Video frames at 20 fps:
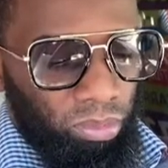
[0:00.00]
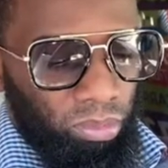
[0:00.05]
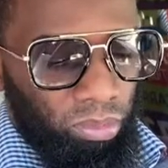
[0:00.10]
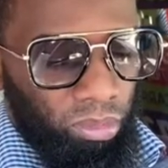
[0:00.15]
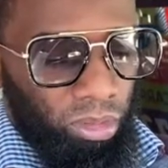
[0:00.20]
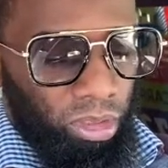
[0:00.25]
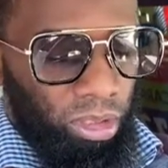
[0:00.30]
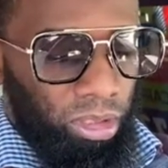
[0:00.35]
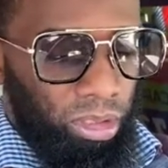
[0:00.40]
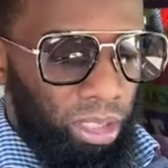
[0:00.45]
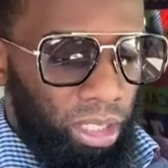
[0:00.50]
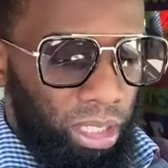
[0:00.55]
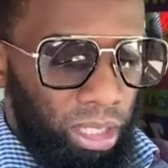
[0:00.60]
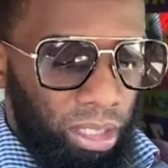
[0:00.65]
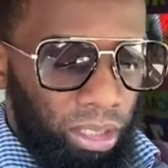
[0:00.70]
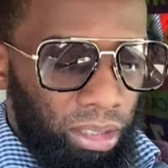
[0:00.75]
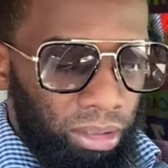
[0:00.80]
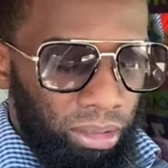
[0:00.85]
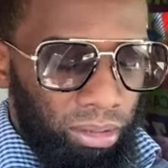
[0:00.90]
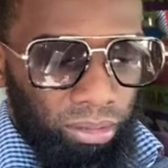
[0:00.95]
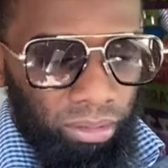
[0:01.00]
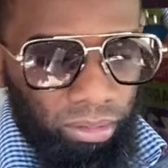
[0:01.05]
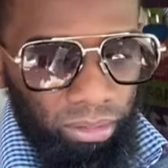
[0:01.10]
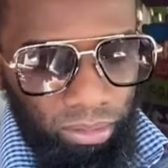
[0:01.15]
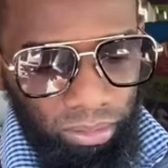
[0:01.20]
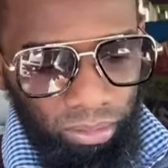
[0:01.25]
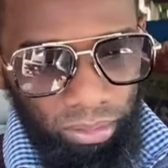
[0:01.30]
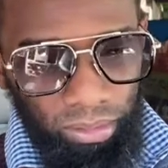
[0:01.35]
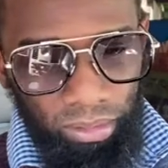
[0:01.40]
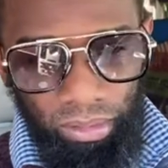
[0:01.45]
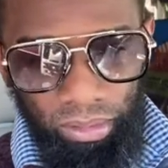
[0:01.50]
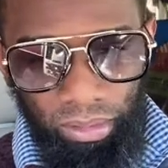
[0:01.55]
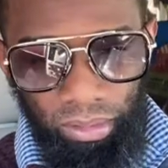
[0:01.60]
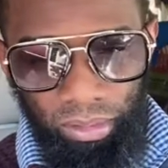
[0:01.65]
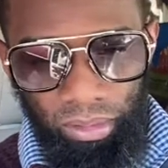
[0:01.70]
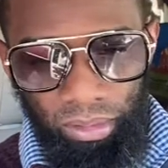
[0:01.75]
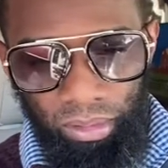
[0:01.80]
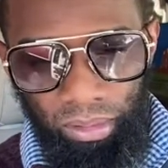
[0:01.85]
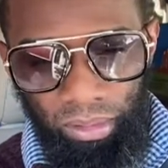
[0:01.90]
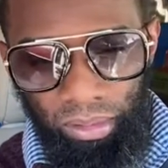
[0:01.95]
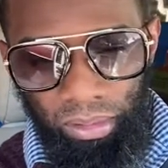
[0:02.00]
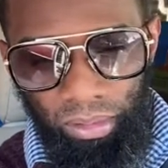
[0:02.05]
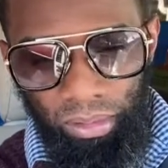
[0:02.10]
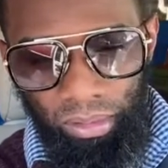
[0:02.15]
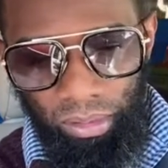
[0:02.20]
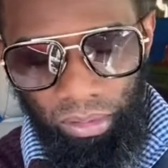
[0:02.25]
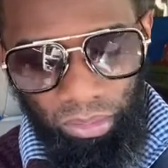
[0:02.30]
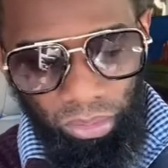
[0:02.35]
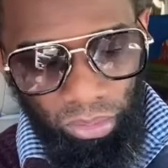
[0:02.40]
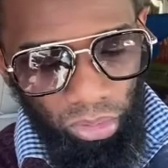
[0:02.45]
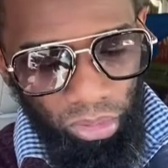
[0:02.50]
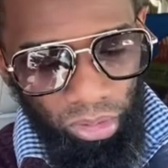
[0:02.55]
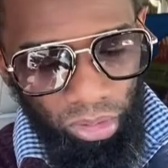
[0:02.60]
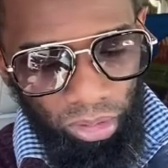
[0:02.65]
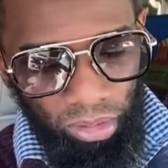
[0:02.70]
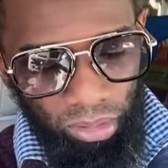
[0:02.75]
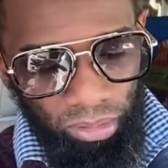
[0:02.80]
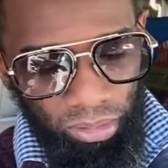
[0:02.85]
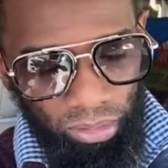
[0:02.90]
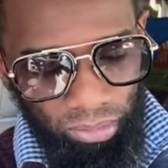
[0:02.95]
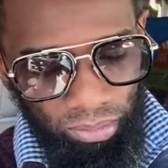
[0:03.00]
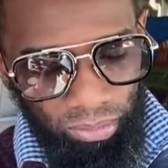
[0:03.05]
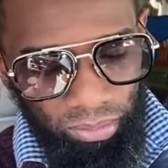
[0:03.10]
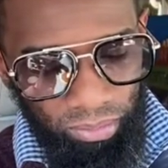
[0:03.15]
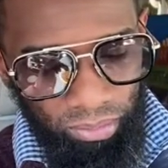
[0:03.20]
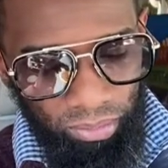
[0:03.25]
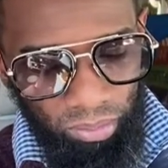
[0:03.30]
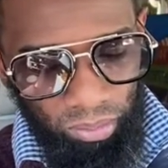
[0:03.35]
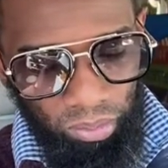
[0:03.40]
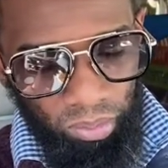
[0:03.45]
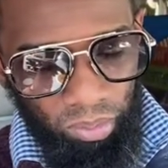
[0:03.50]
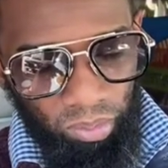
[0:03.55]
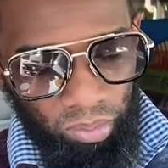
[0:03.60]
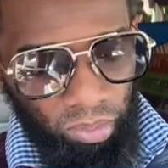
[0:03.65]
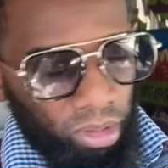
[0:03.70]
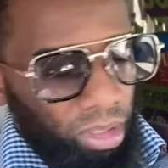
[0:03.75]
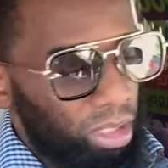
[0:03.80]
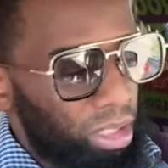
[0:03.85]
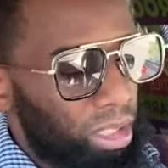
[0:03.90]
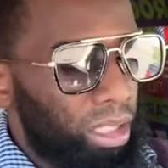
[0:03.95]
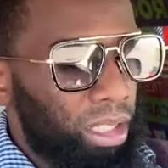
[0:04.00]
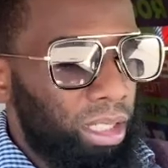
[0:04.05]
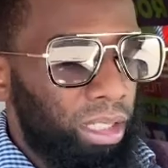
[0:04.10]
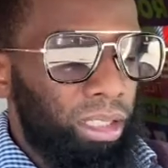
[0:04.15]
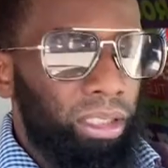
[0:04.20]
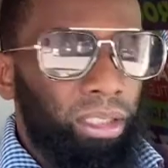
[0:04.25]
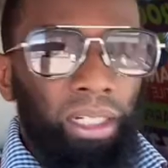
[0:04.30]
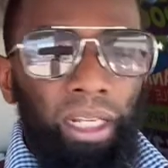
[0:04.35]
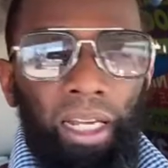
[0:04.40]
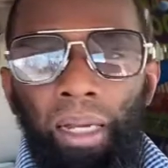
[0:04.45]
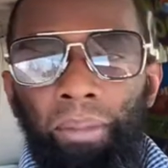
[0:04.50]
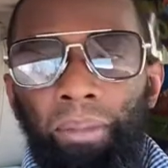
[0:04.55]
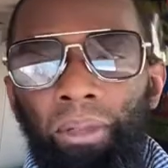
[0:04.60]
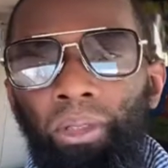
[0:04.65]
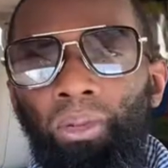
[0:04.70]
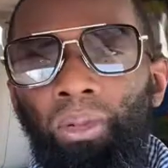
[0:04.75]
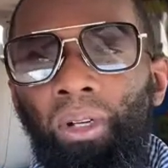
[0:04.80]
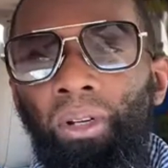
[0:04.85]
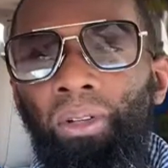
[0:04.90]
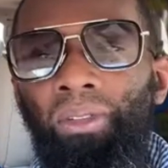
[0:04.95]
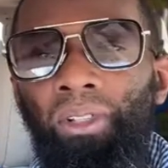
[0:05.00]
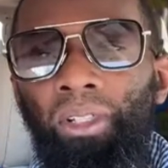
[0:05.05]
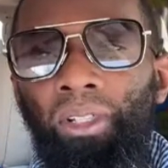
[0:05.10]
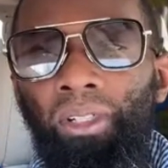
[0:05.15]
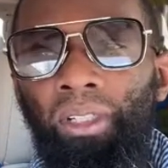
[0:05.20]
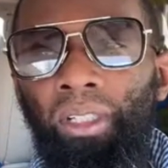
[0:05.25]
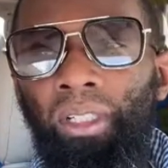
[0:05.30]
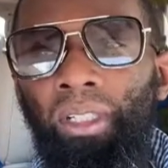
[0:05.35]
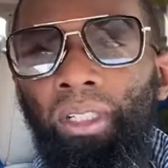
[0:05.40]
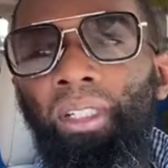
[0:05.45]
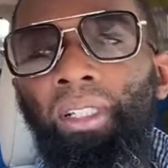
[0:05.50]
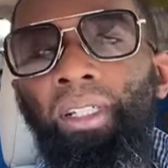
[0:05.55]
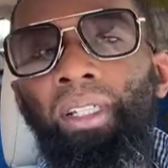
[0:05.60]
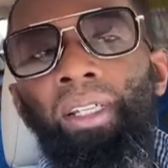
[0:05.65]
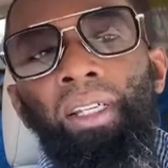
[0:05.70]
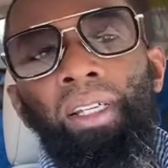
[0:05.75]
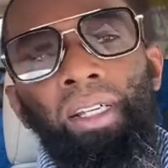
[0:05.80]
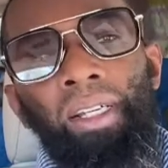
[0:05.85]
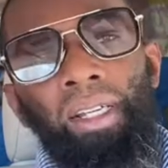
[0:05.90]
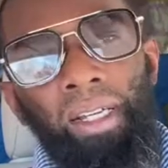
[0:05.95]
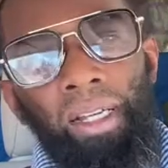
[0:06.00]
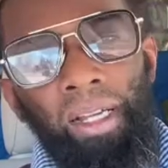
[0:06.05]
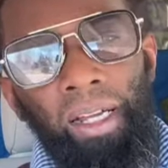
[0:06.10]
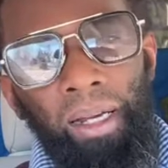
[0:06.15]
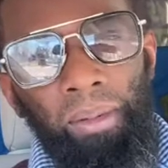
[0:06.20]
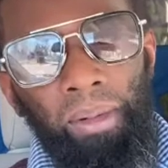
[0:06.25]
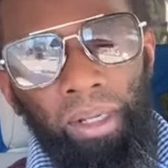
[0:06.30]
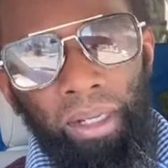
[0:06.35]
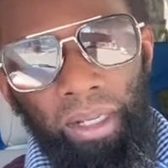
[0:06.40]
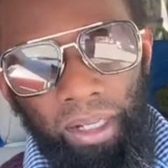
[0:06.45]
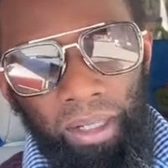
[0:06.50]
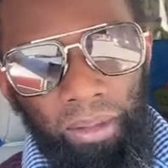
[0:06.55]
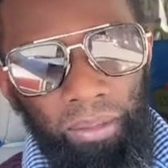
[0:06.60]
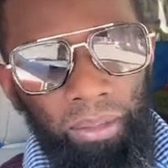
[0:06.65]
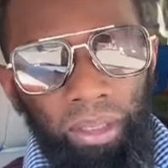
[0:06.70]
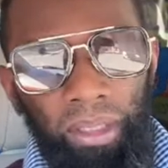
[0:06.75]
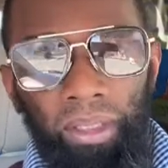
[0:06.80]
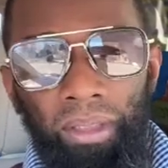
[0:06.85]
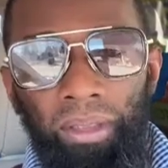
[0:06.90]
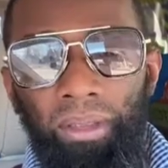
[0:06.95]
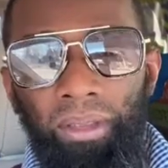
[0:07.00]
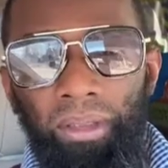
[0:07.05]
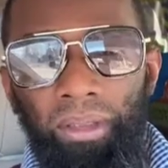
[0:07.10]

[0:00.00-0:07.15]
today, this morning, I got a job at 12:30. I'll come in